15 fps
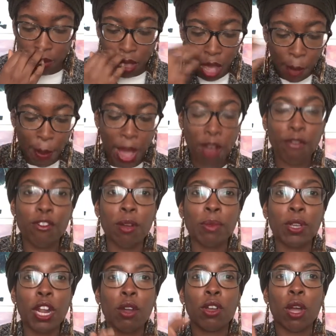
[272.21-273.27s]
apart from,
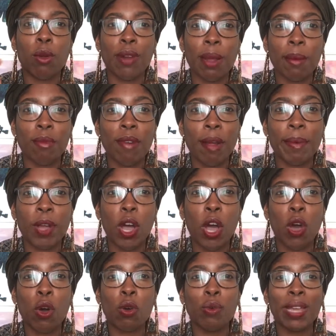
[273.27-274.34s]
you know, going down a rabbit
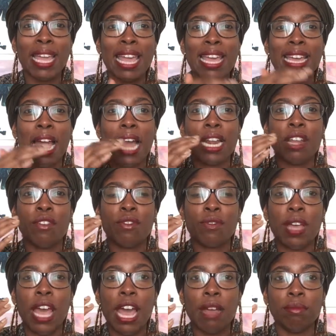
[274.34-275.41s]
hole, kind of
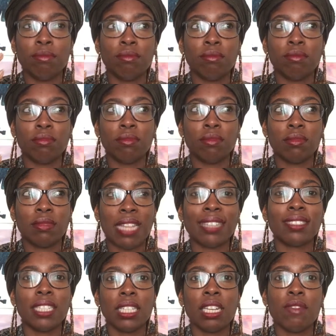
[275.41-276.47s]
that
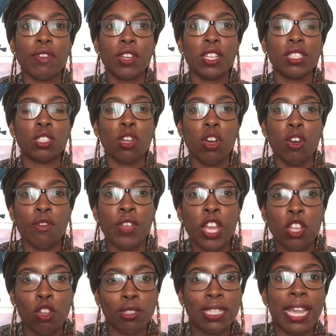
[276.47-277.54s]
significance of
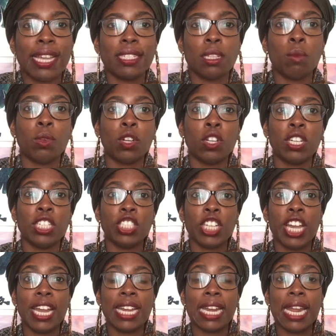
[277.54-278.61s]
you're taking someone on a
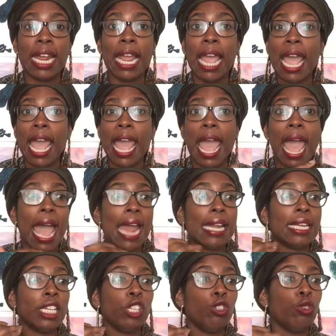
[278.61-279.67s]
journey
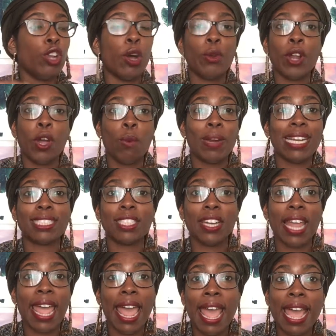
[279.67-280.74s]
and you don't know when it's going
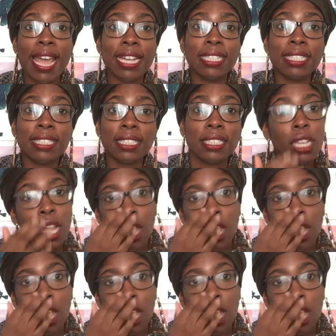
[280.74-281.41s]
to end,